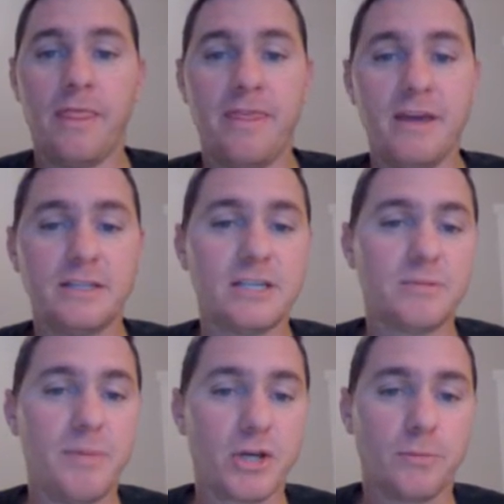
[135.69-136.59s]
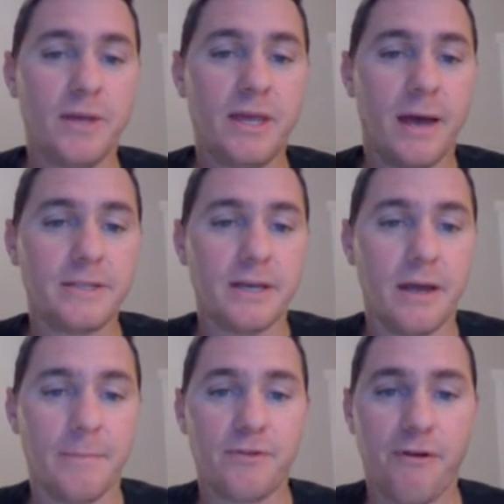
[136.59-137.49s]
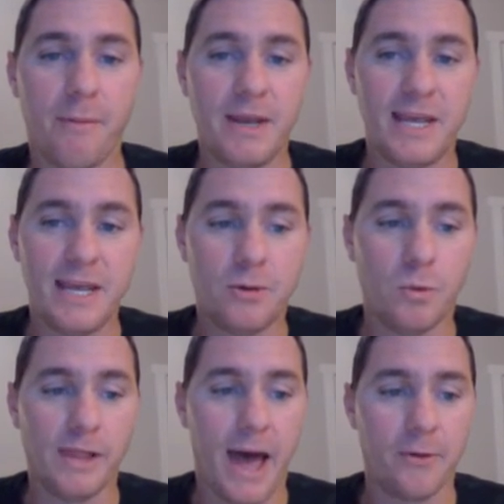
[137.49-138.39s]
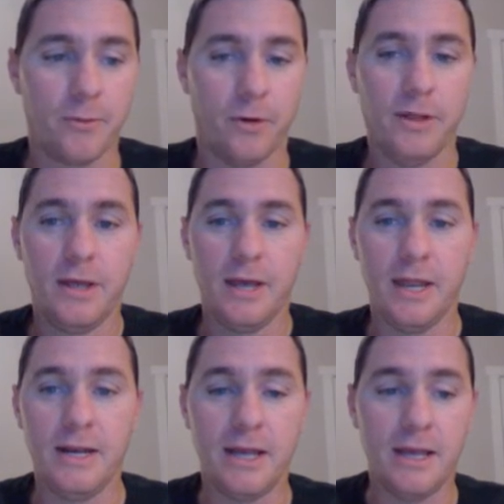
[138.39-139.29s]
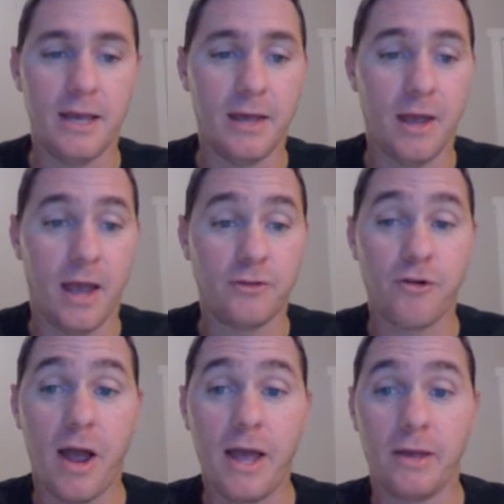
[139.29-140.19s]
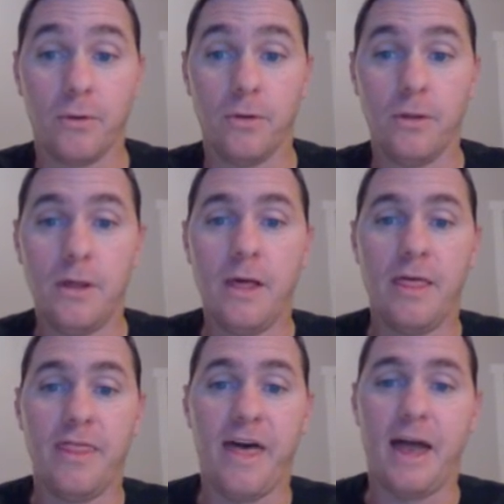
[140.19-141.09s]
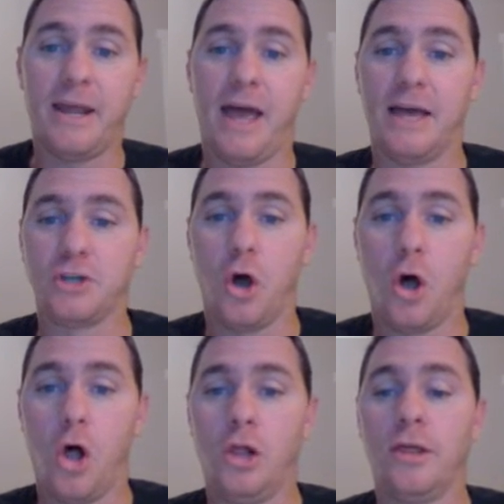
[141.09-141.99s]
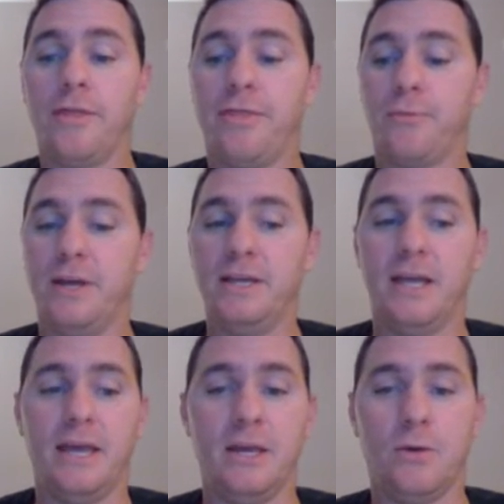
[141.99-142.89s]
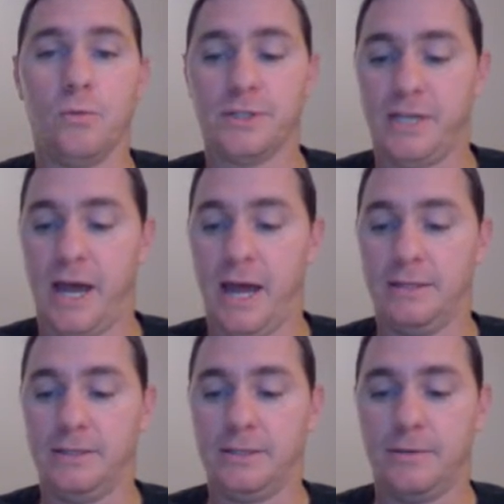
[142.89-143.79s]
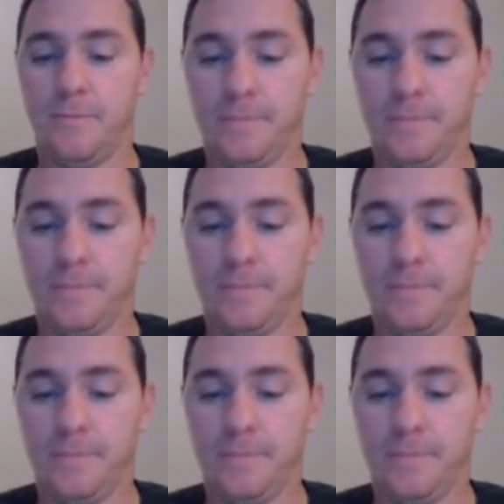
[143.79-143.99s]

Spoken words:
This is special because it comes from an equilateral, a triangle that has all three equal sides,